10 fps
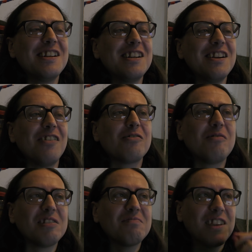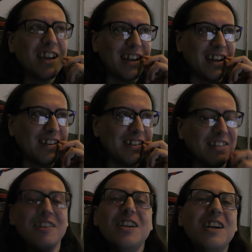you're not quite getting it, are
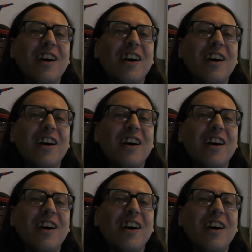you?